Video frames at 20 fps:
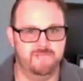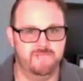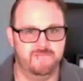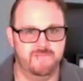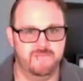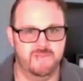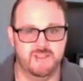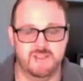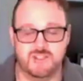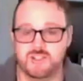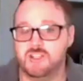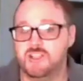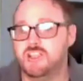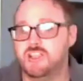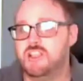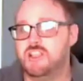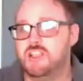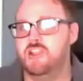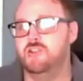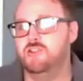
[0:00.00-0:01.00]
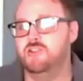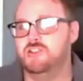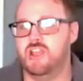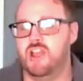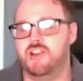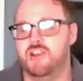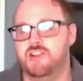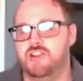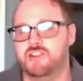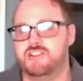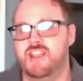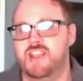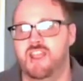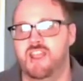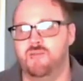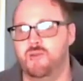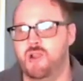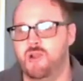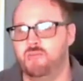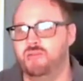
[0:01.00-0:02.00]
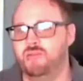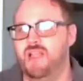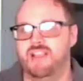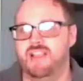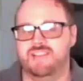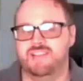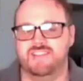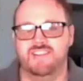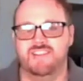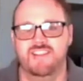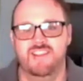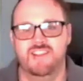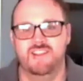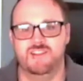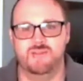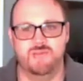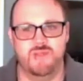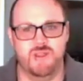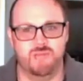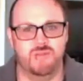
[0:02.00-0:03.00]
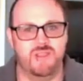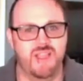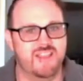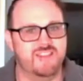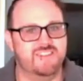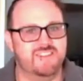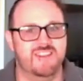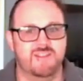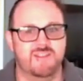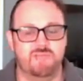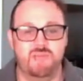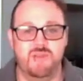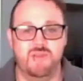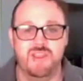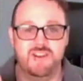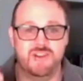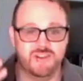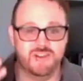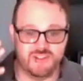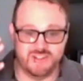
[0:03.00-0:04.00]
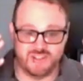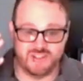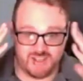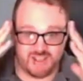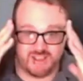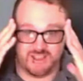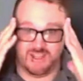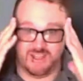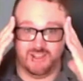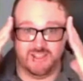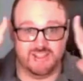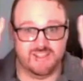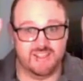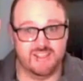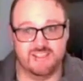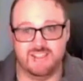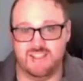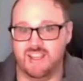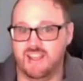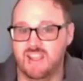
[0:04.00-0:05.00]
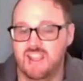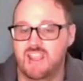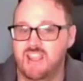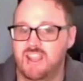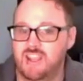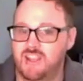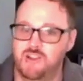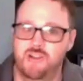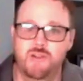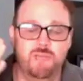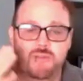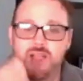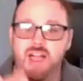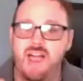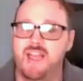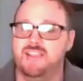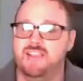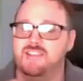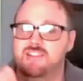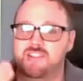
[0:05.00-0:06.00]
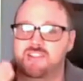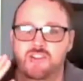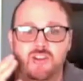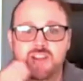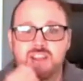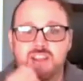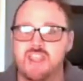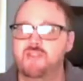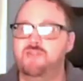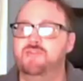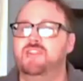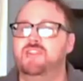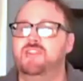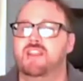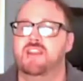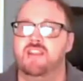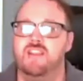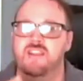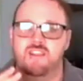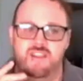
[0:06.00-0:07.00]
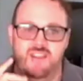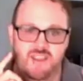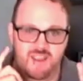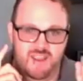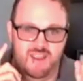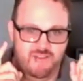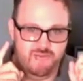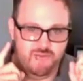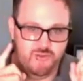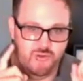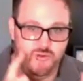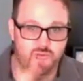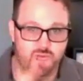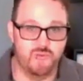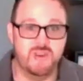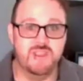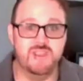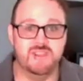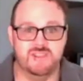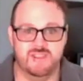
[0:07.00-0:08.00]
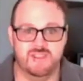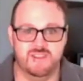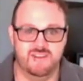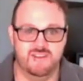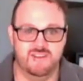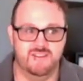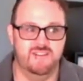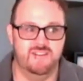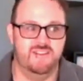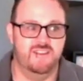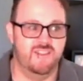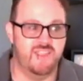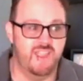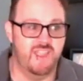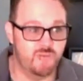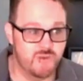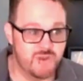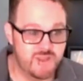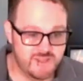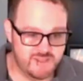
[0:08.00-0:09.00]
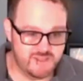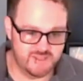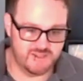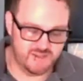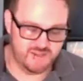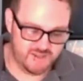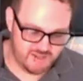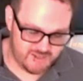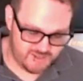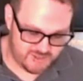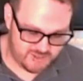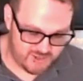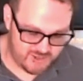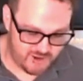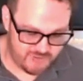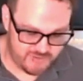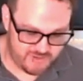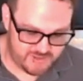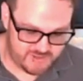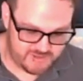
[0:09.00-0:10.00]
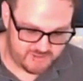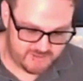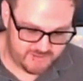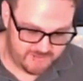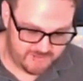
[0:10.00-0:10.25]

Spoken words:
This is huge to understand. We are blessed to be a blessing. And Peter just clearly says, like, you're blessed. You're gifted for a reason. That reason is service.